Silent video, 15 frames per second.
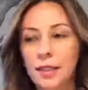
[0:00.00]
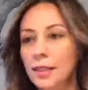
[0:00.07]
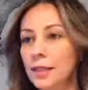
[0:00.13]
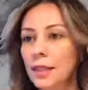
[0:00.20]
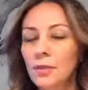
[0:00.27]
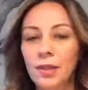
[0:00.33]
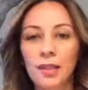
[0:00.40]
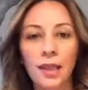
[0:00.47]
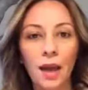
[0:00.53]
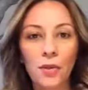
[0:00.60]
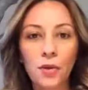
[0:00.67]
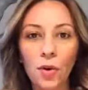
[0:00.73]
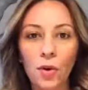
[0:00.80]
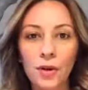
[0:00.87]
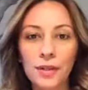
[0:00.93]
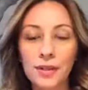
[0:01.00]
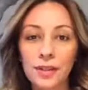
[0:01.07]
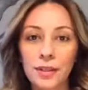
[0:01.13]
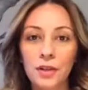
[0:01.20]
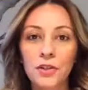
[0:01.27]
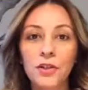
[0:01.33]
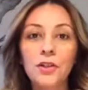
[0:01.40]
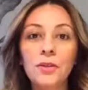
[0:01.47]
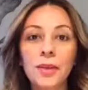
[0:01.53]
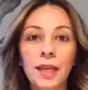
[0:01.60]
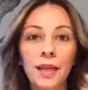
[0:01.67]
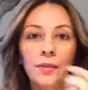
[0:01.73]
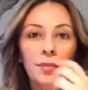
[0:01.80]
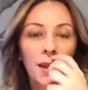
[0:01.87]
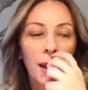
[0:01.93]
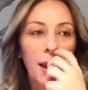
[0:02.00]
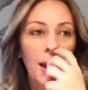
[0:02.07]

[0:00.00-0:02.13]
to see what the other horses are doing,